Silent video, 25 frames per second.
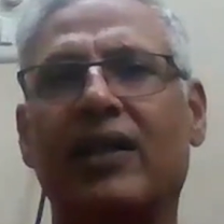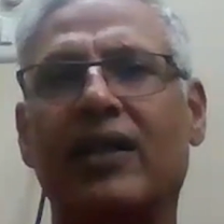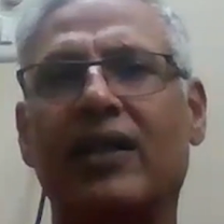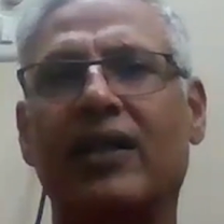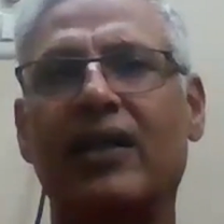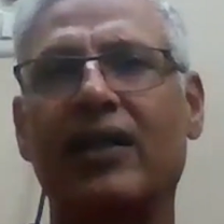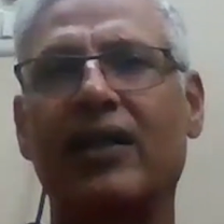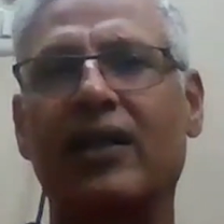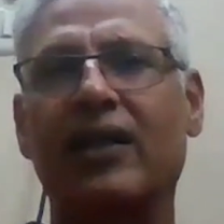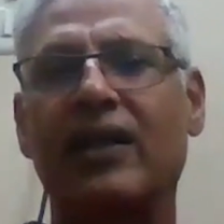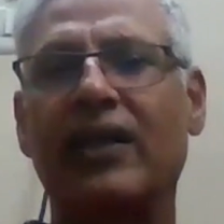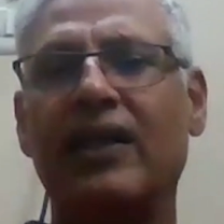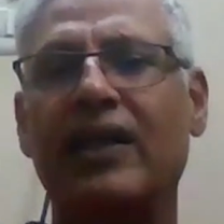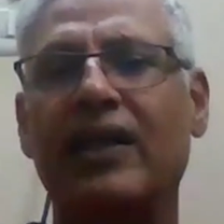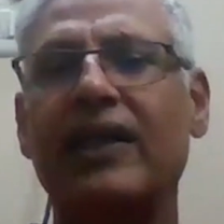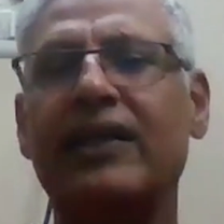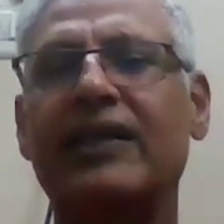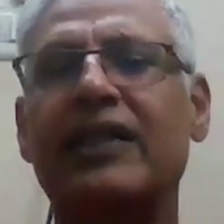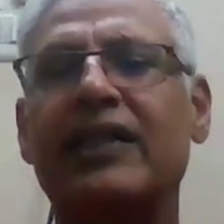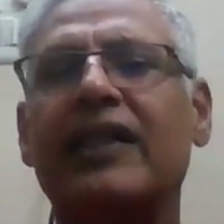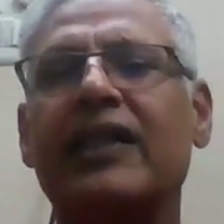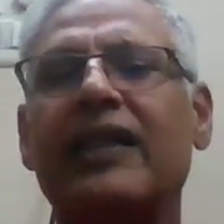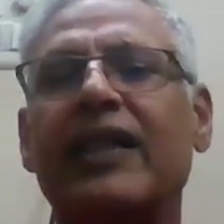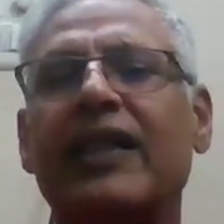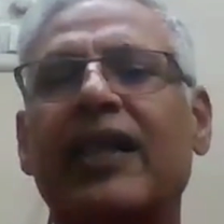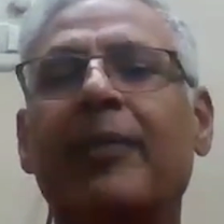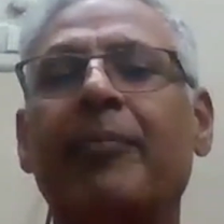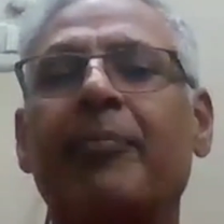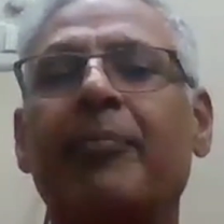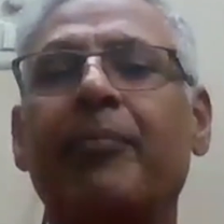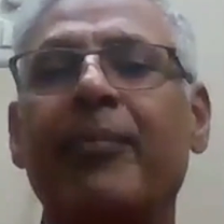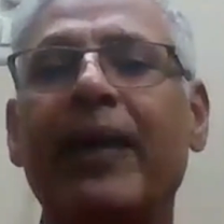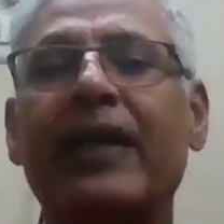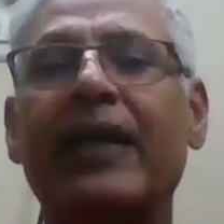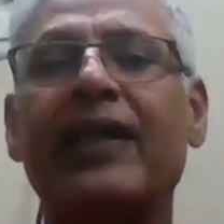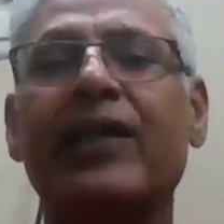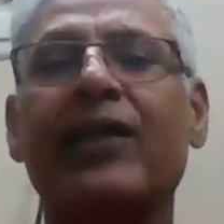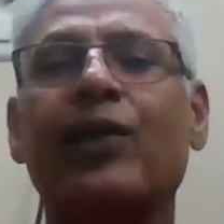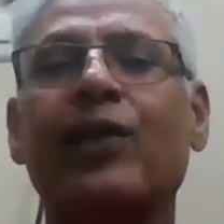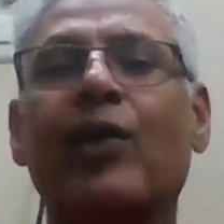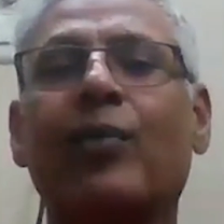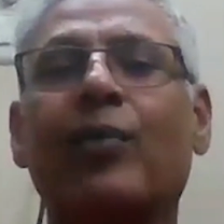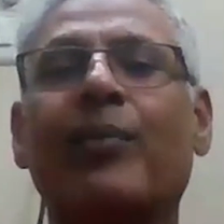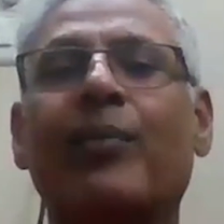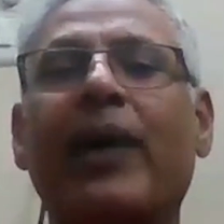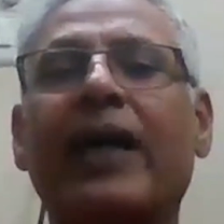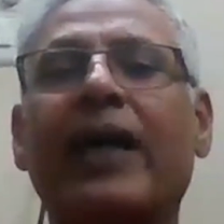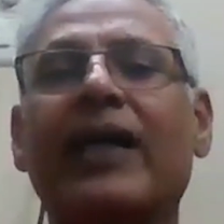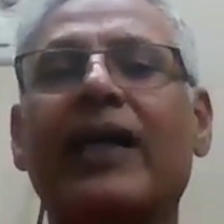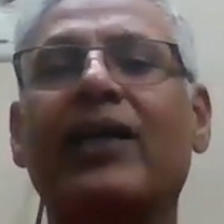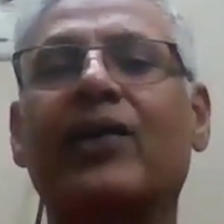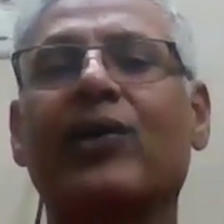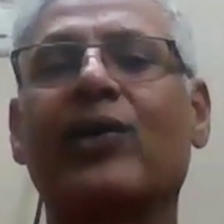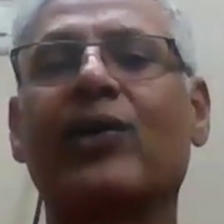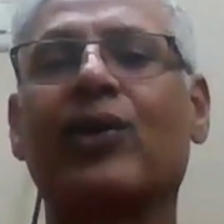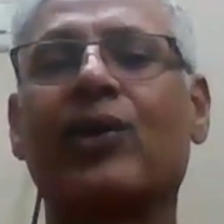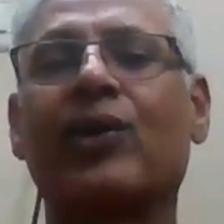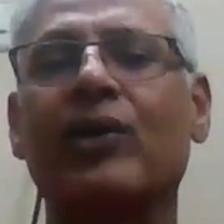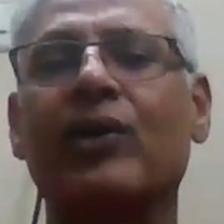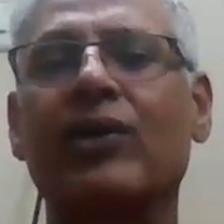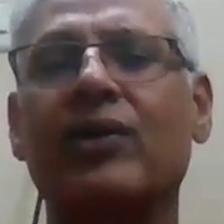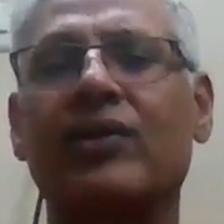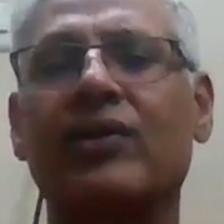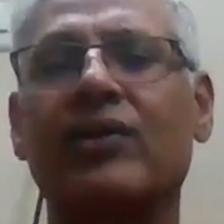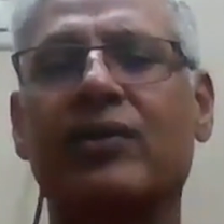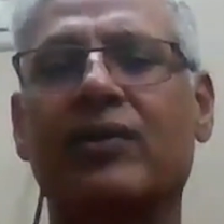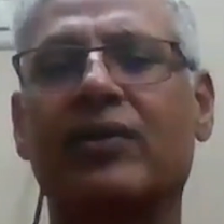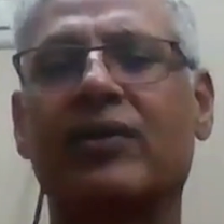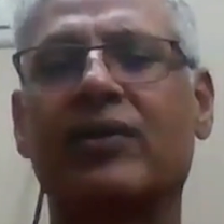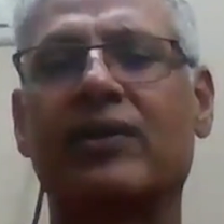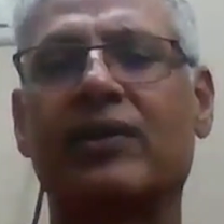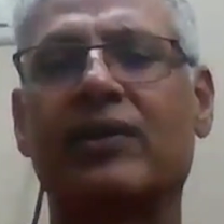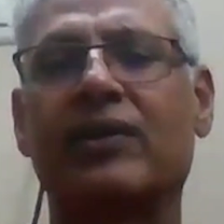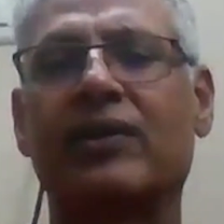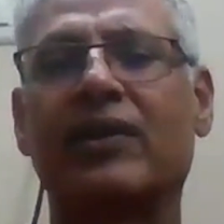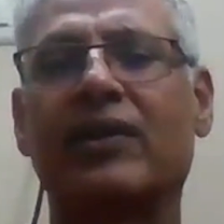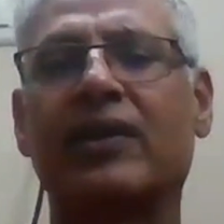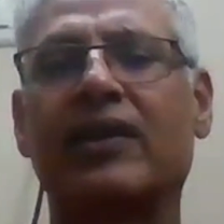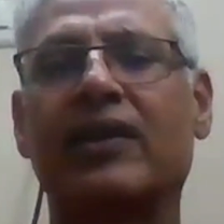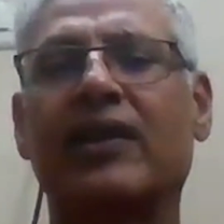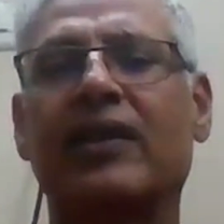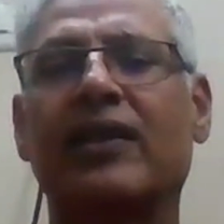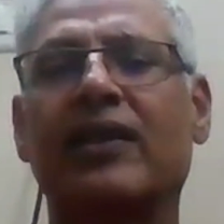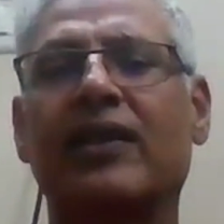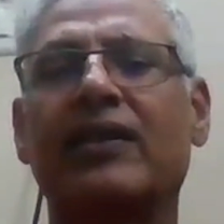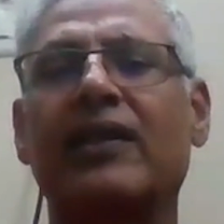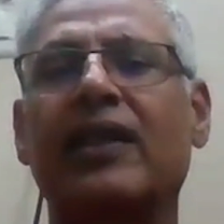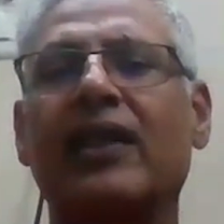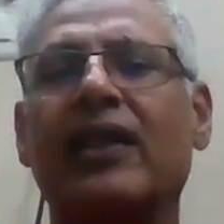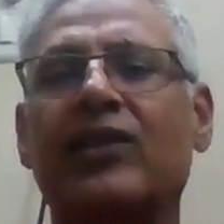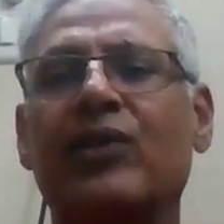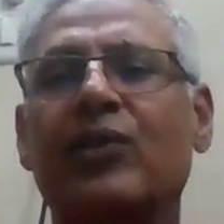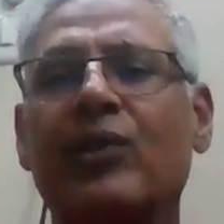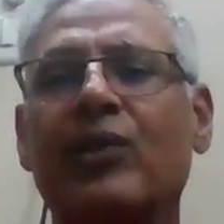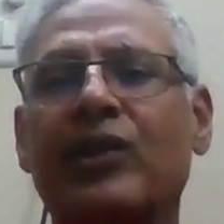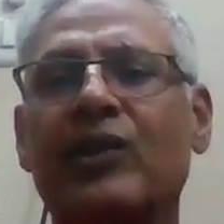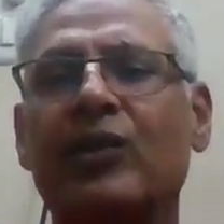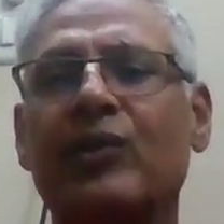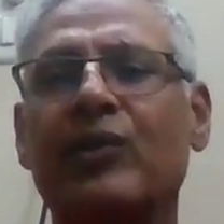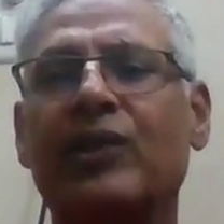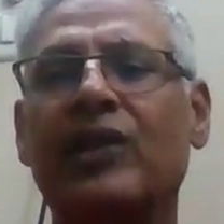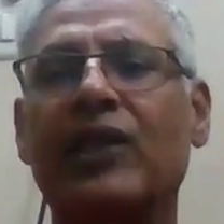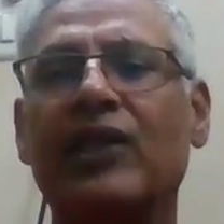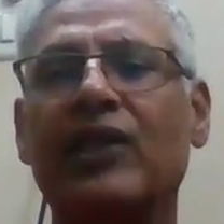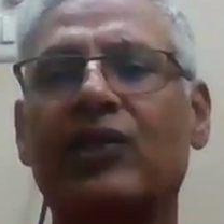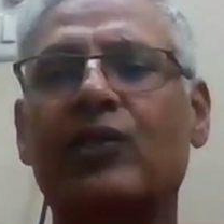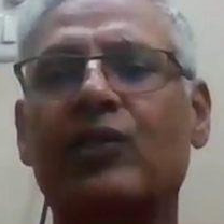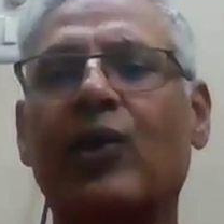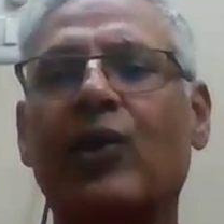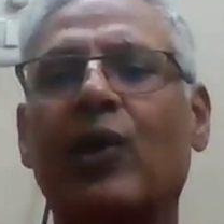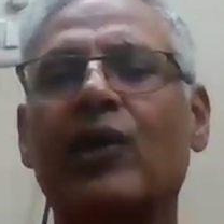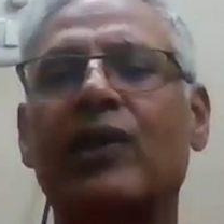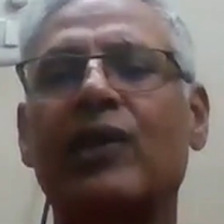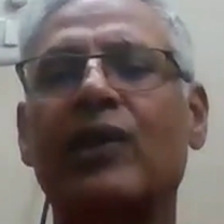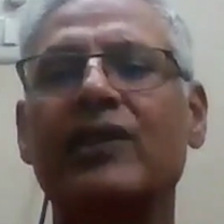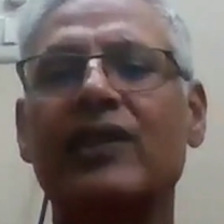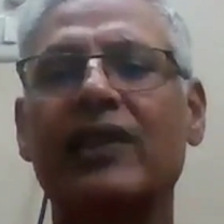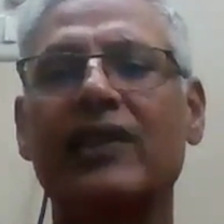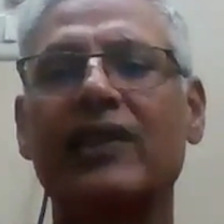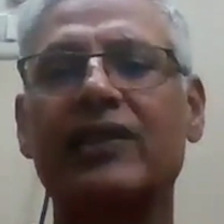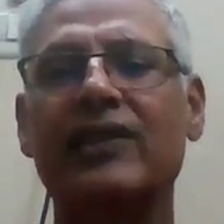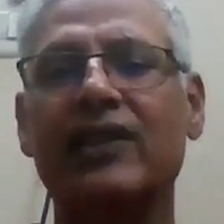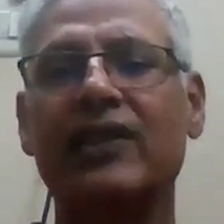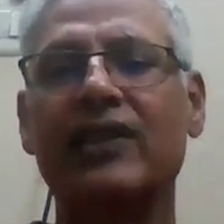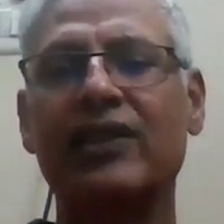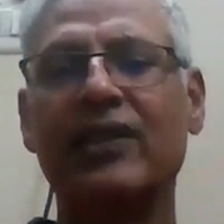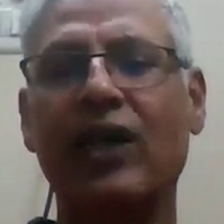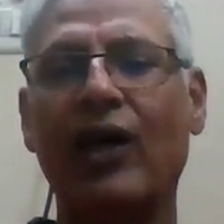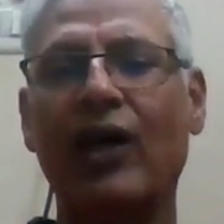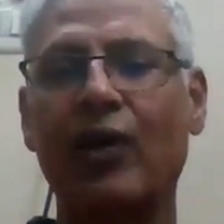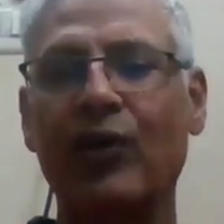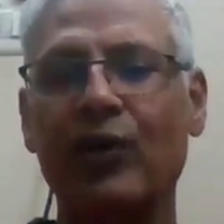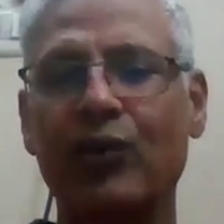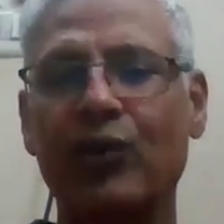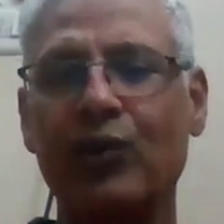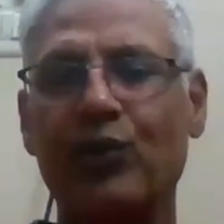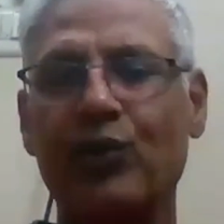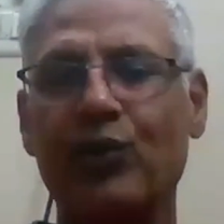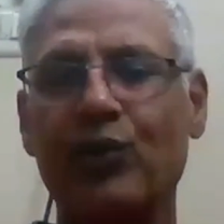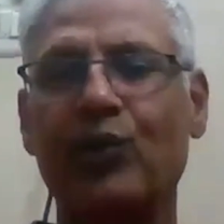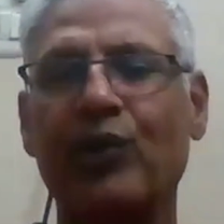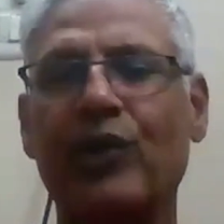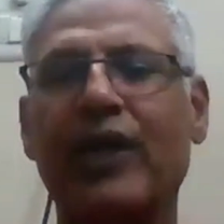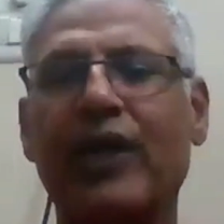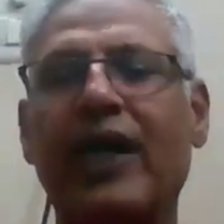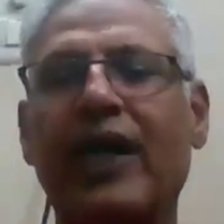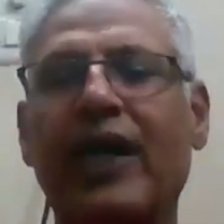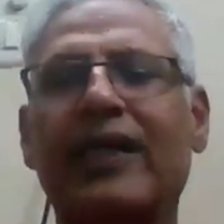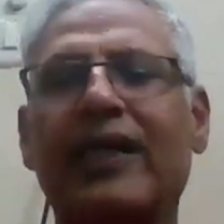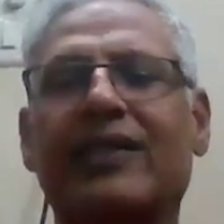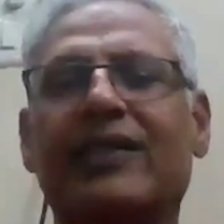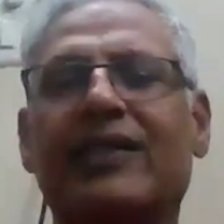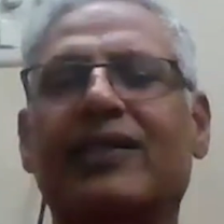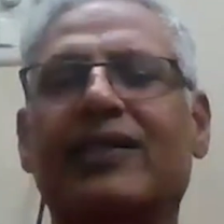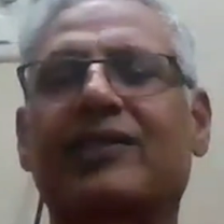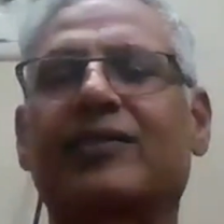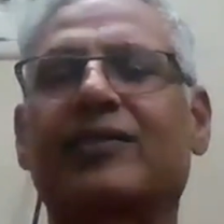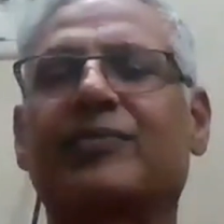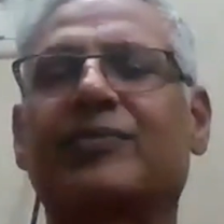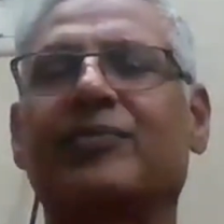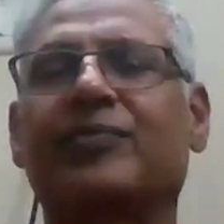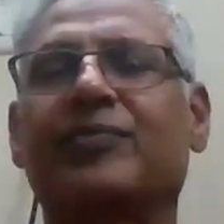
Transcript: Let it embed in your mind. You know that contingencies, how you should act.